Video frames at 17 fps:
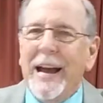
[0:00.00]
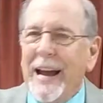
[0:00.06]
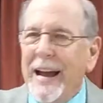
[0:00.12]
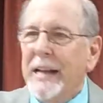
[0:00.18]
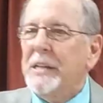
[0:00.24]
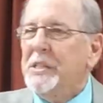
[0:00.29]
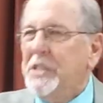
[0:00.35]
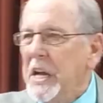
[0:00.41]

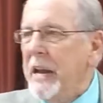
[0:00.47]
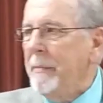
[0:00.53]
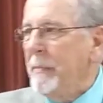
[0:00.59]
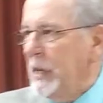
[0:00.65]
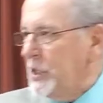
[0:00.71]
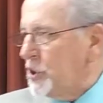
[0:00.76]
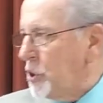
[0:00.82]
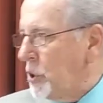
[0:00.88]
And
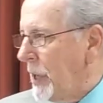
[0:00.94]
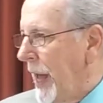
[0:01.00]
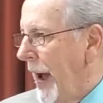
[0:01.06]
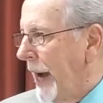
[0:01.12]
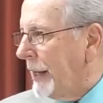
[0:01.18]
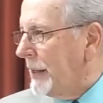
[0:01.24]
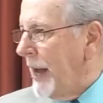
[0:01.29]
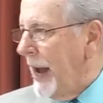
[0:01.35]
demons are
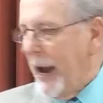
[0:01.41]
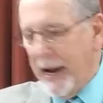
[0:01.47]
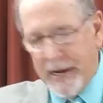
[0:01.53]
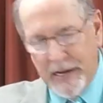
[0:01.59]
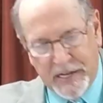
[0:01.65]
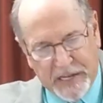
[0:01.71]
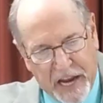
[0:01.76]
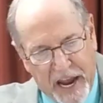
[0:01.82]
like
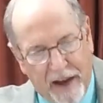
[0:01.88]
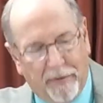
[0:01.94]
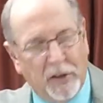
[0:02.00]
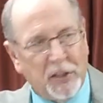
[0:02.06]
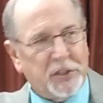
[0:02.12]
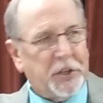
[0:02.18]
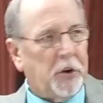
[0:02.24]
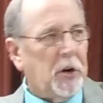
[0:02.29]
that.
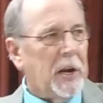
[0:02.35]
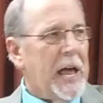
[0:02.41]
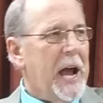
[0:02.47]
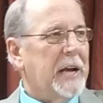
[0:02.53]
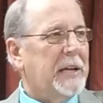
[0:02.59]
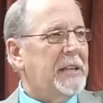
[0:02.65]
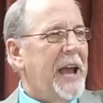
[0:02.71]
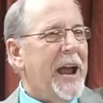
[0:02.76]
Devils are
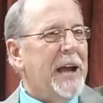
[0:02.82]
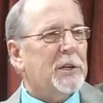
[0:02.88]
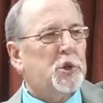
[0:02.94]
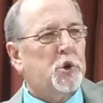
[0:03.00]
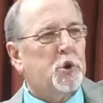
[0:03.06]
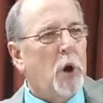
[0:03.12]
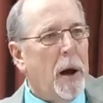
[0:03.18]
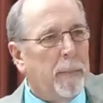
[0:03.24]
like
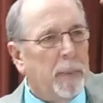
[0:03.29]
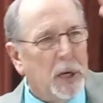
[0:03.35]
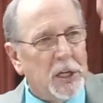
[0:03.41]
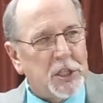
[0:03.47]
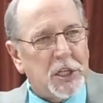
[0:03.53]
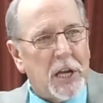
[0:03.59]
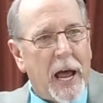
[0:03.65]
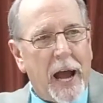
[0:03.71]
that. Trouble
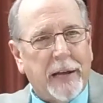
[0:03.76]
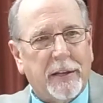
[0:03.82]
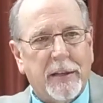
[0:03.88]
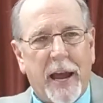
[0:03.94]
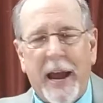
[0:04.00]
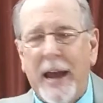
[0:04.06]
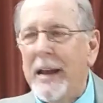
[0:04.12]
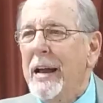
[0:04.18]
is like
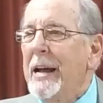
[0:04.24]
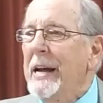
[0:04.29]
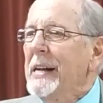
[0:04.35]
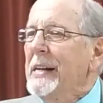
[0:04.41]
that.